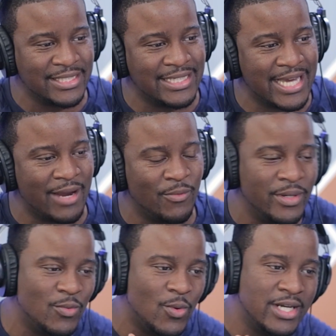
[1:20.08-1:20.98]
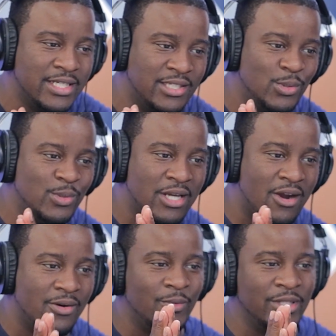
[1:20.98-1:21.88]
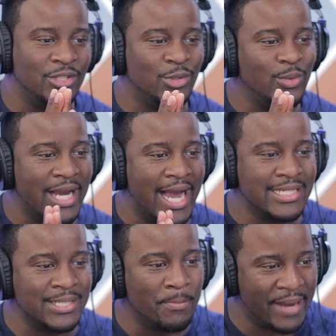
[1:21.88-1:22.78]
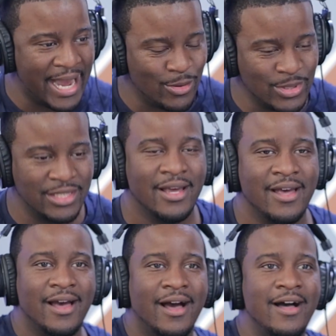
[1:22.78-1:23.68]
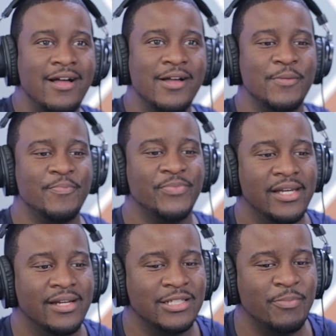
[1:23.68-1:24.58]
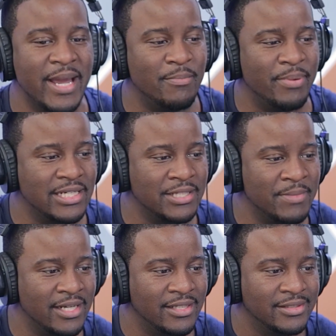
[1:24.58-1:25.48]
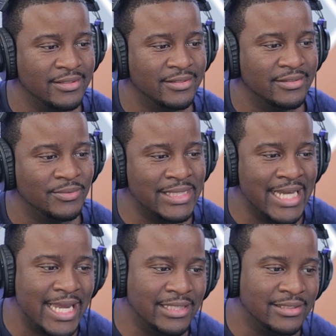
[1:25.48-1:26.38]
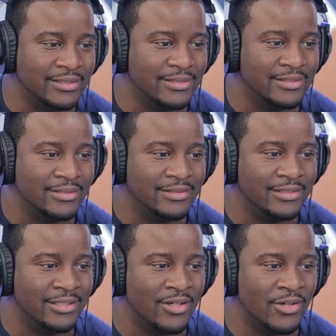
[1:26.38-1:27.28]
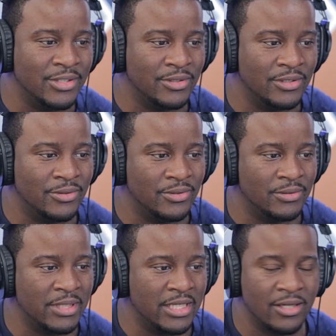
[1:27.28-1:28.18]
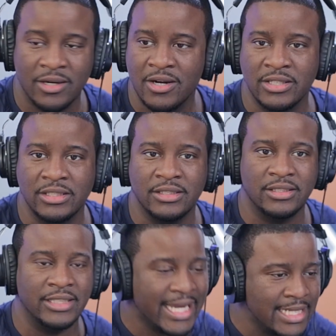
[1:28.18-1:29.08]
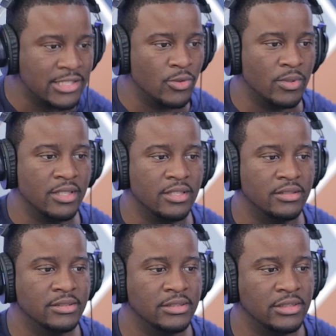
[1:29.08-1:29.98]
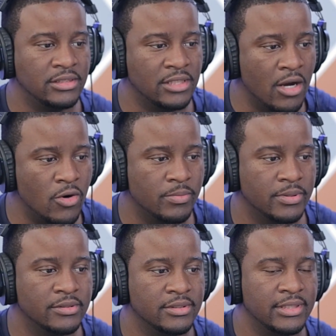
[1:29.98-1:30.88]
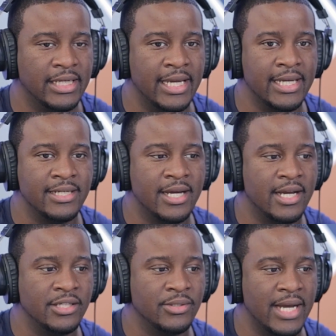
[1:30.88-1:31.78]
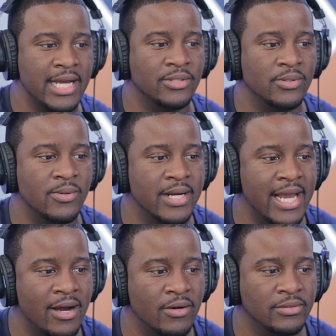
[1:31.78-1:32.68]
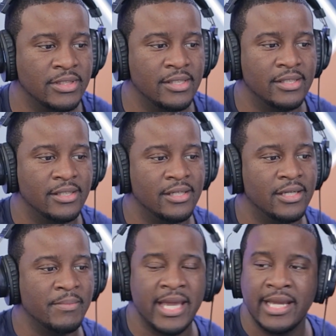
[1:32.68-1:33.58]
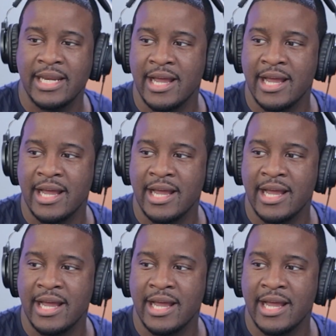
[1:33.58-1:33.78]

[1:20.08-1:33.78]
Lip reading: today, we wanted to talk with you guys about, let's paint a picture, man. We're dating. You meet a girl, you're into her. She's dope. And you guys are going out, hanging